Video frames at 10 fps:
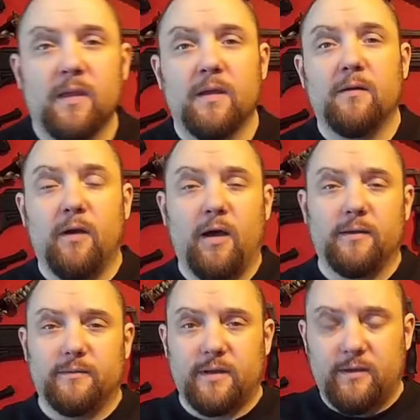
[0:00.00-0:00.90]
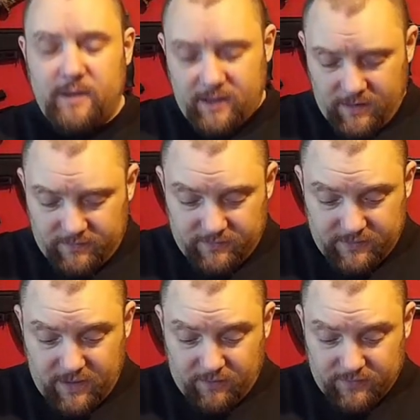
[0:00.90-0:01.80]
Right, so yeah, that was the
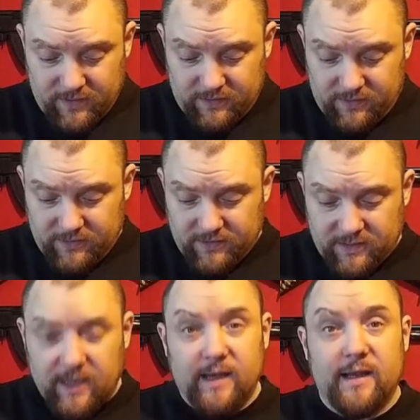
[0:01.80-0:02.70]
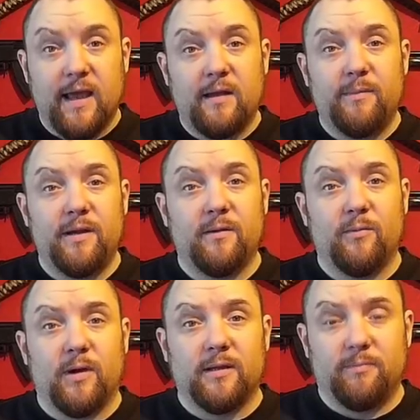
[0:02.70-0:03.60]
results. And as you can see, the
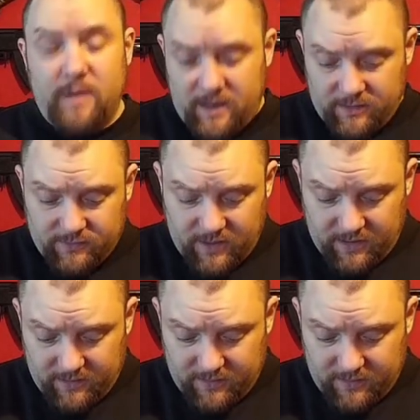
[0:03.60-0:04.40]
aluminium ones penetrate